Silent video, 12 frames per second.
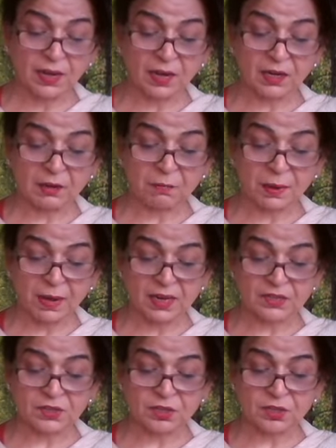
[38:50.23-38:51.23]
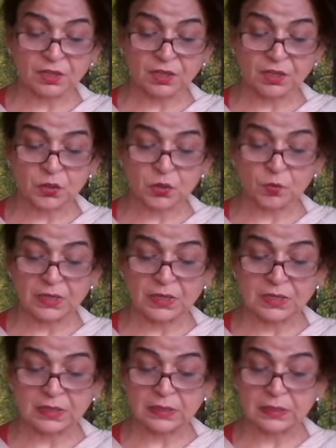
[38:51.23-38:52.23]
and he basks in the
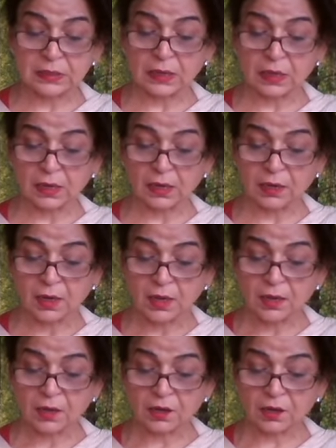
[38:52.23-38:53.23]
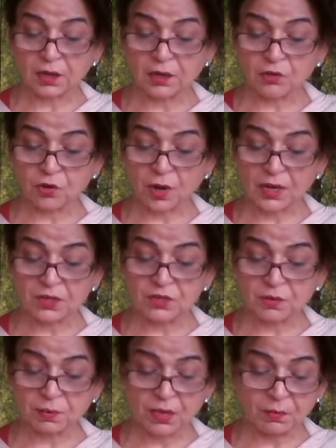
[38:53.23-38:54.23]
sweet tickling in a
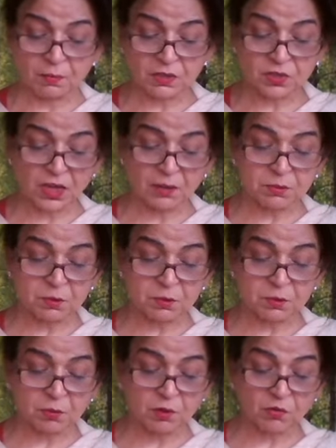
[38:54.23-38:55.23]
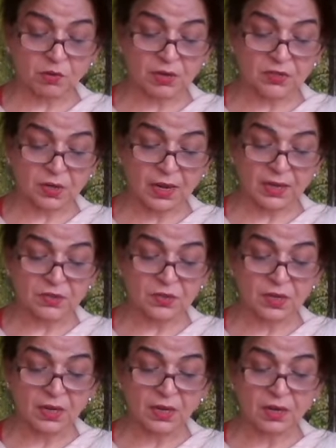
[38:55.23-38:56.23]
trice, Bhim escapes between his
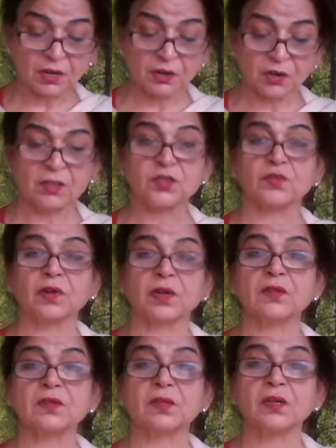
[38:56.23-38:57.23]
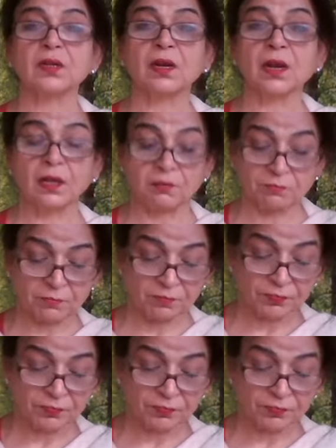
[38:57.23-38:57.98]
legs and runs for his life.